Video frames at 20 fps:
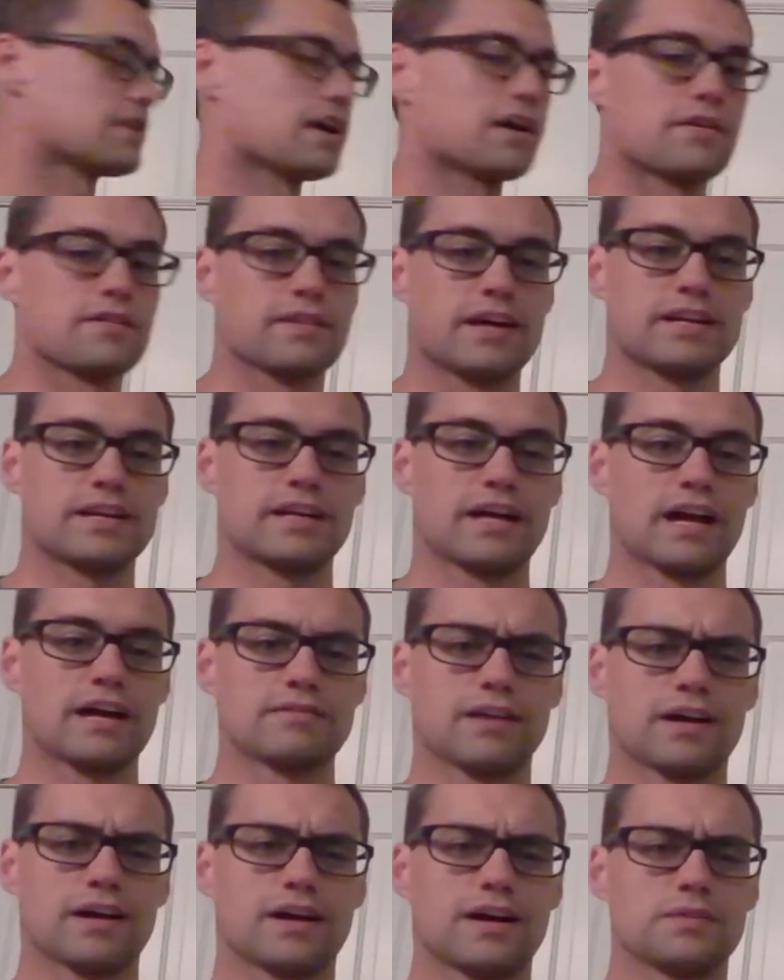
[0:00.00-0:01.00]
of that, and
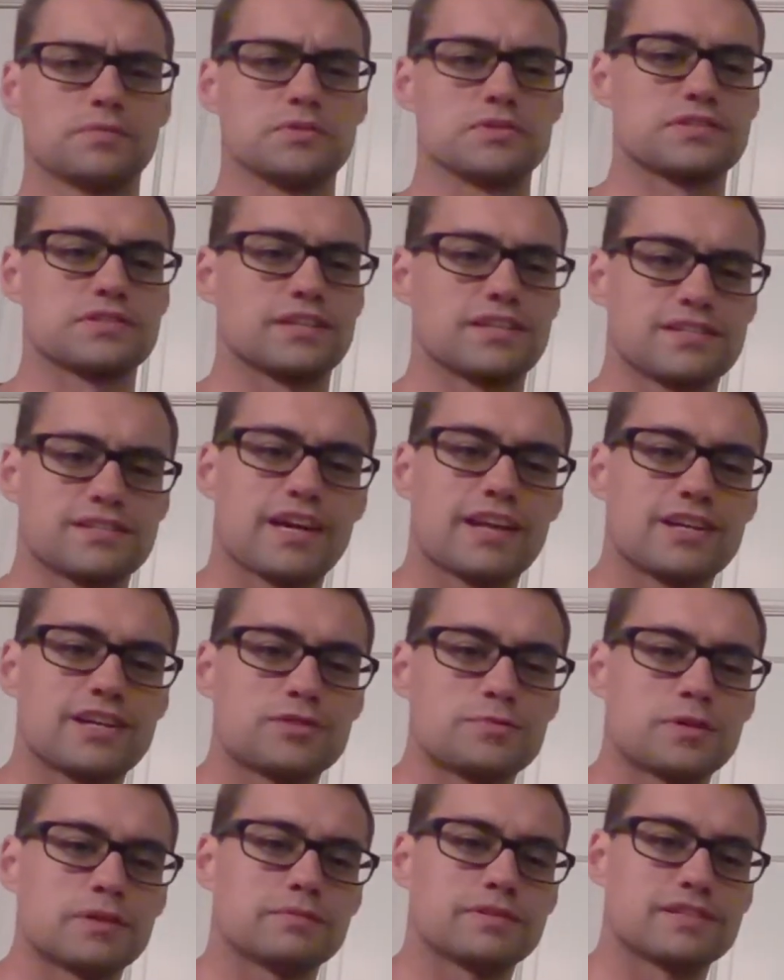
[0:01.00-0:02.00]
I was excited to be
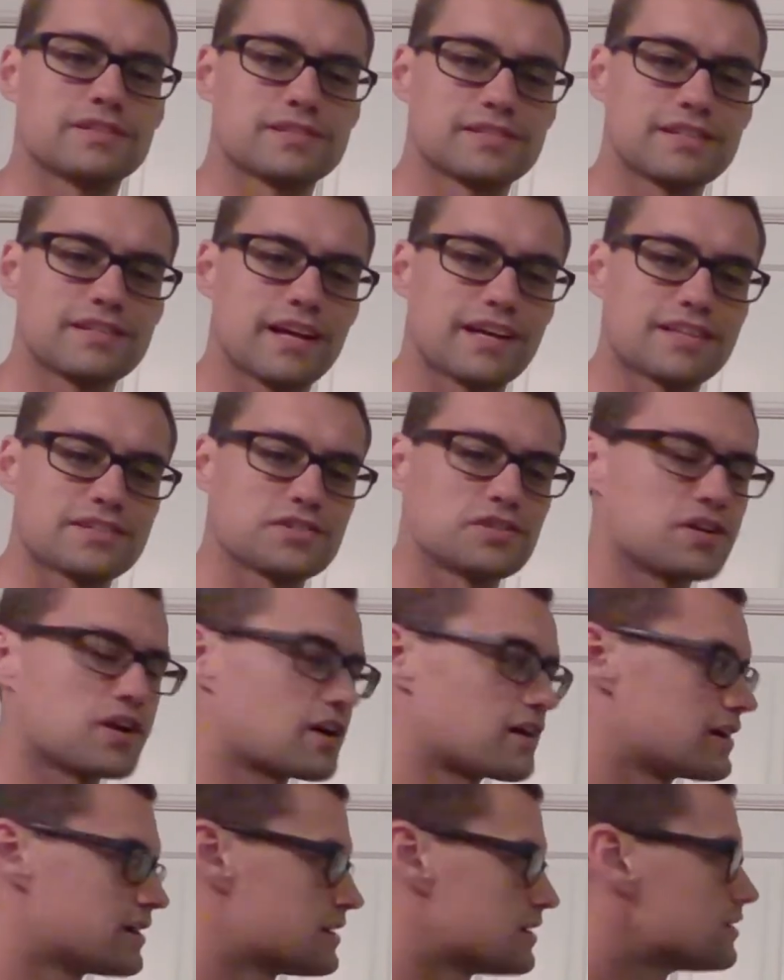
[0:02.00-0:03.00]
able to see that
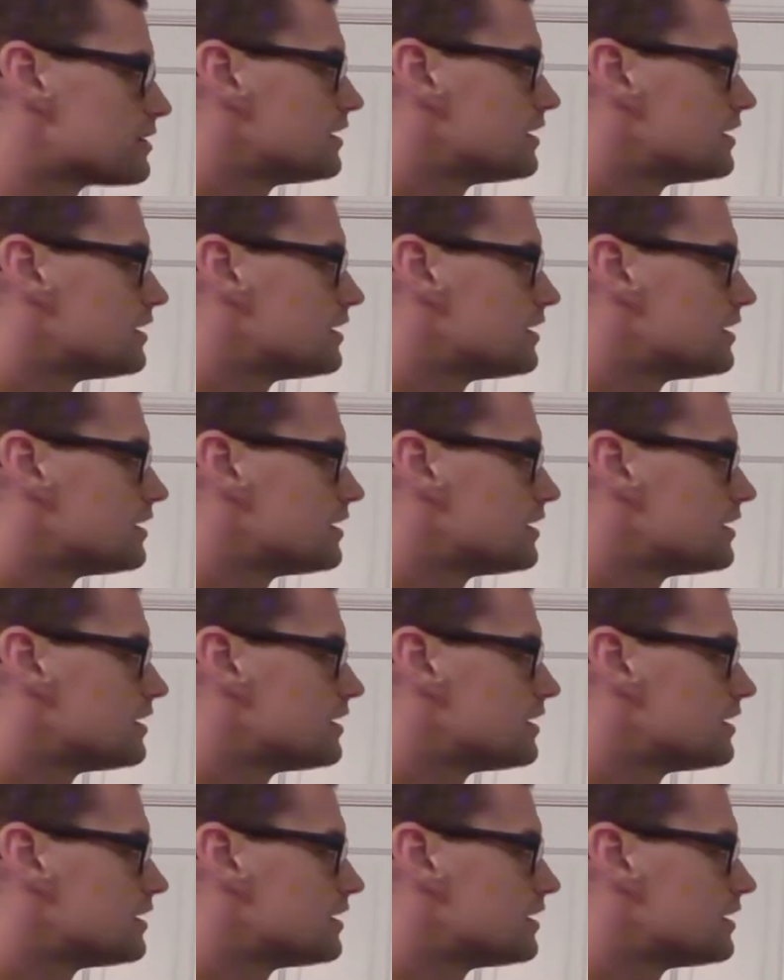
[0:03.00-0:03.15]
scenario